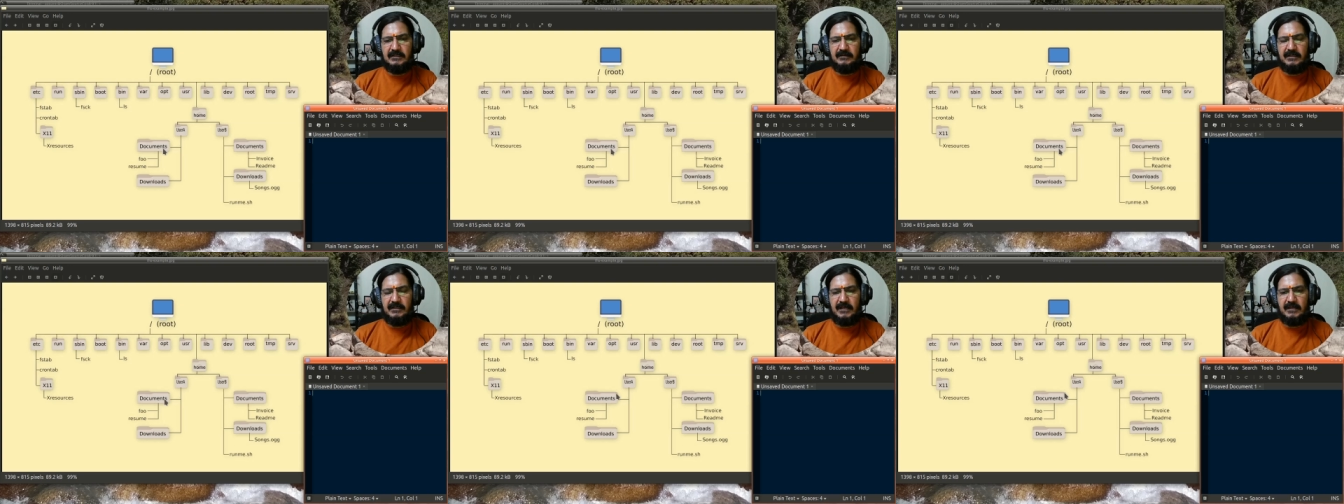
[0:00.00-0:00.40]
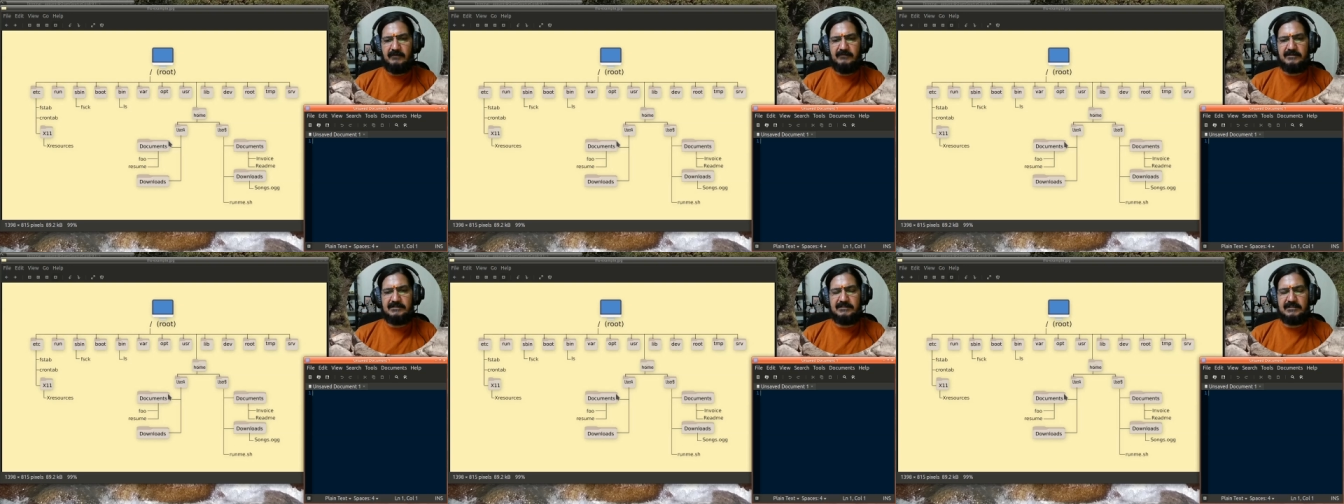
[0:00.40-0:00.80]
Then I
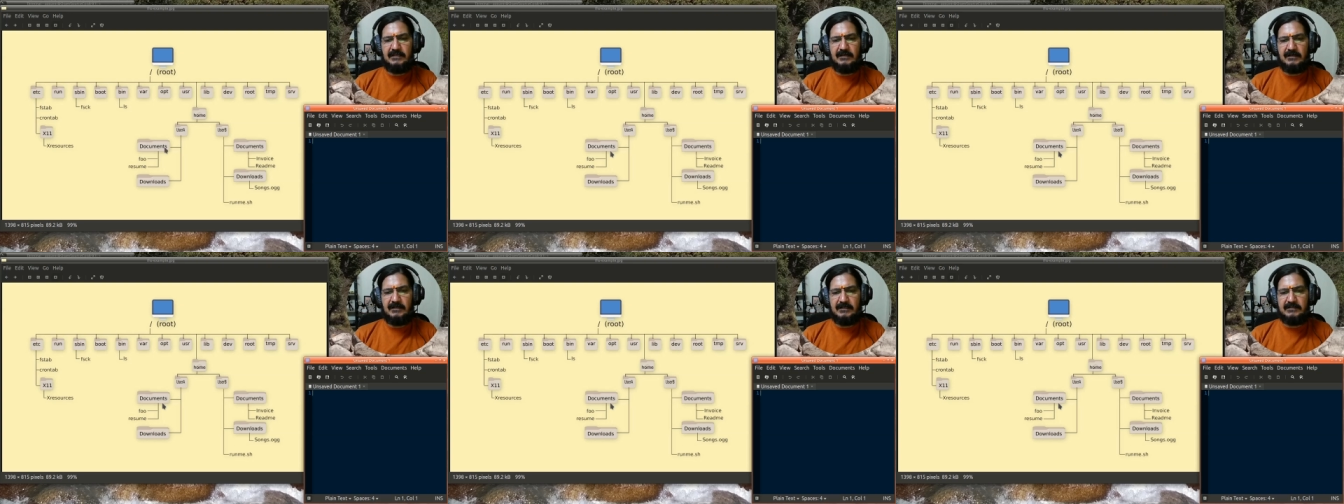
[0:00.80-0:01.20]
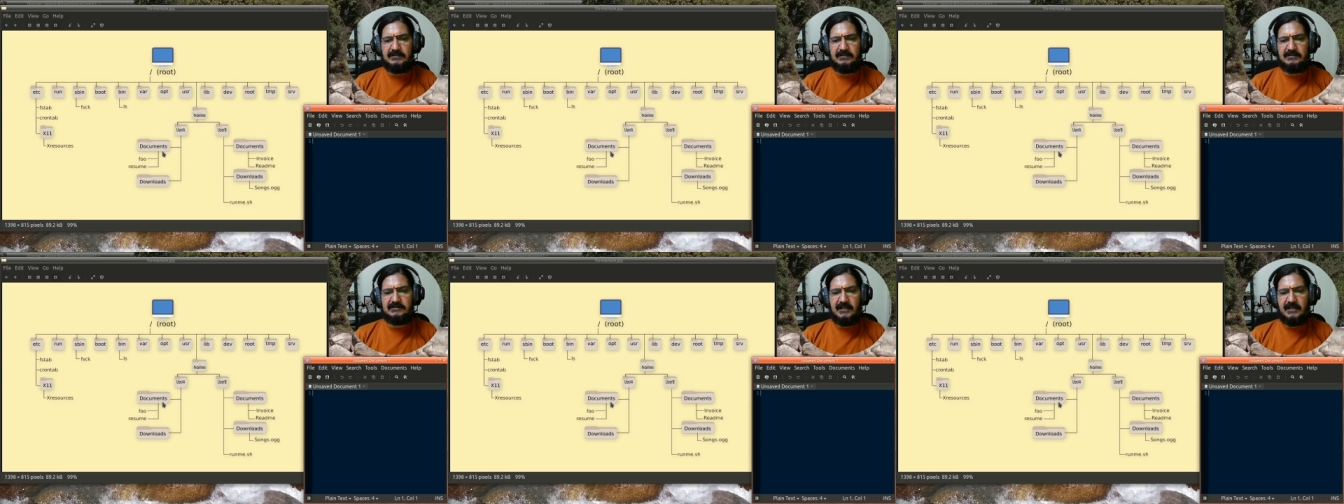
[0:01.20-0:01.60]
will say another
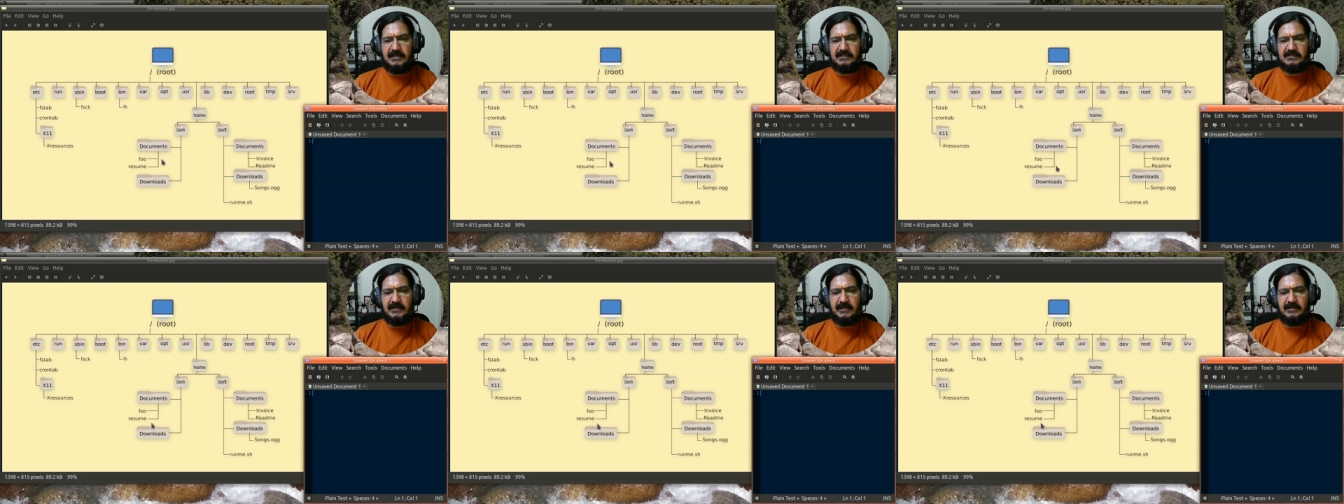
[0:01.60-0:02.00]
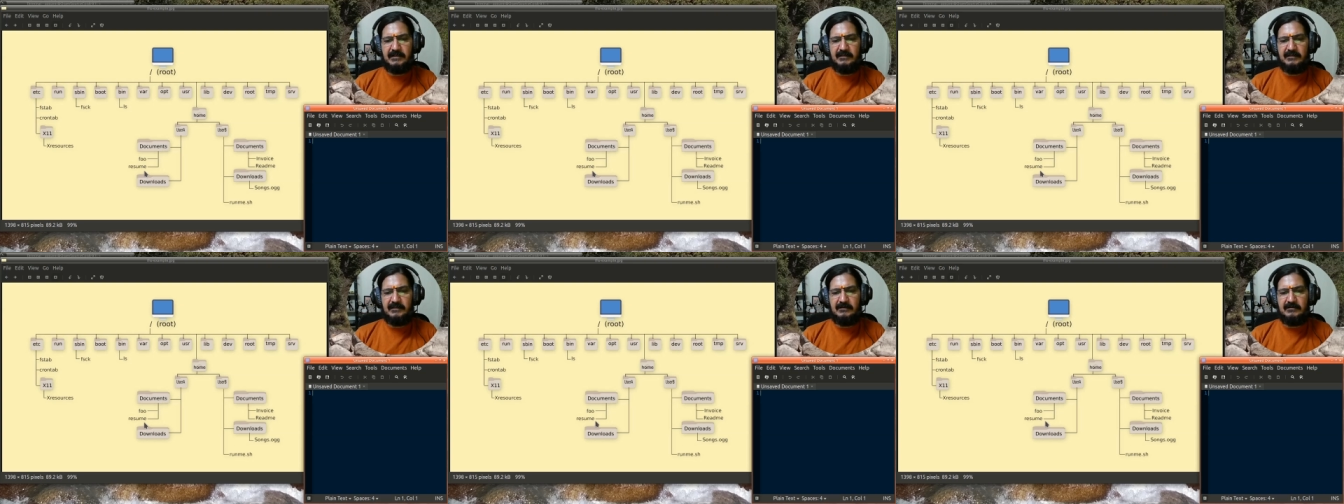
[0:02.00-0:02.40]
slash and
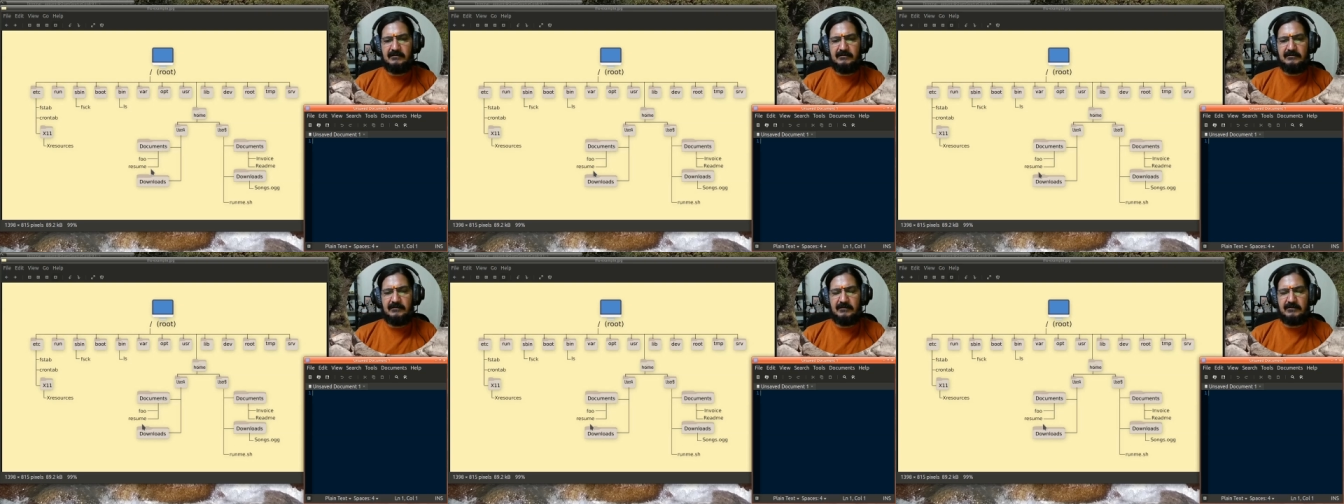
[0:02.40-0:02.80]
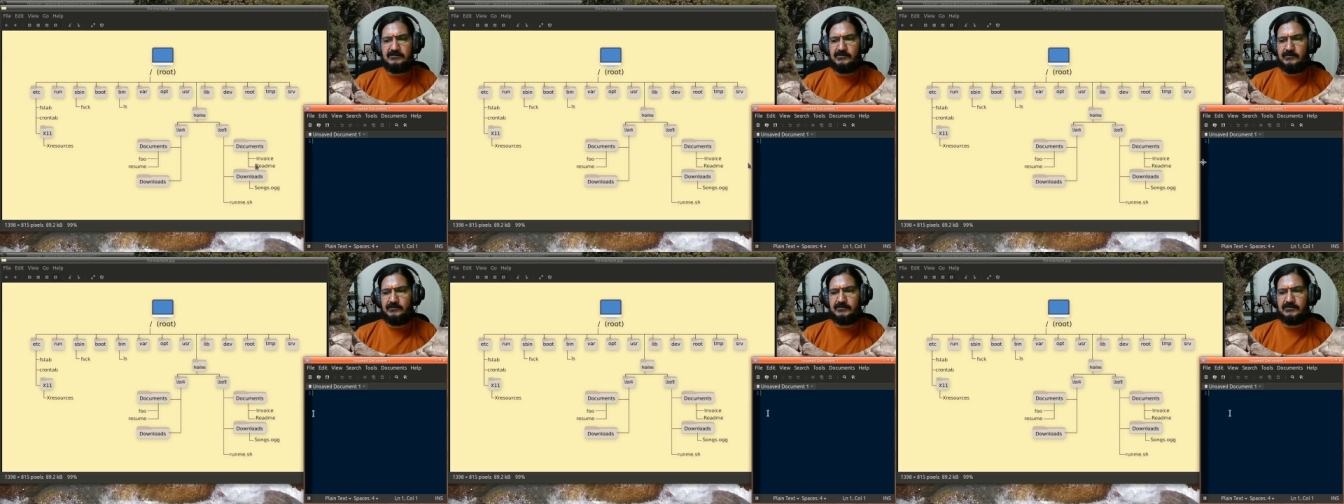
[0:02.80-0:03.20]
then the
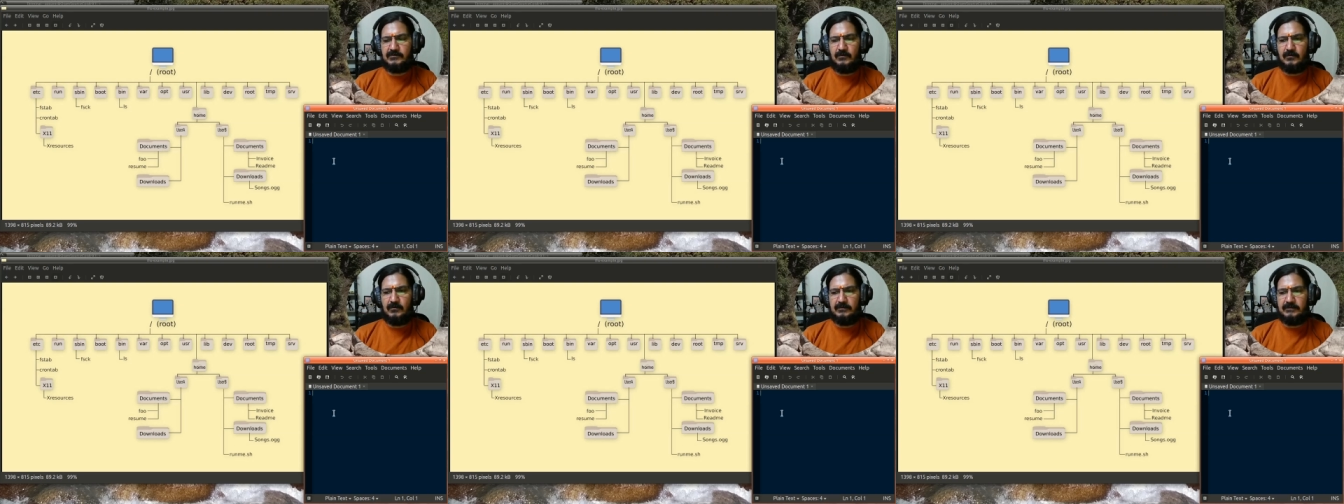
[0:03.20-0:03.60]
resume. So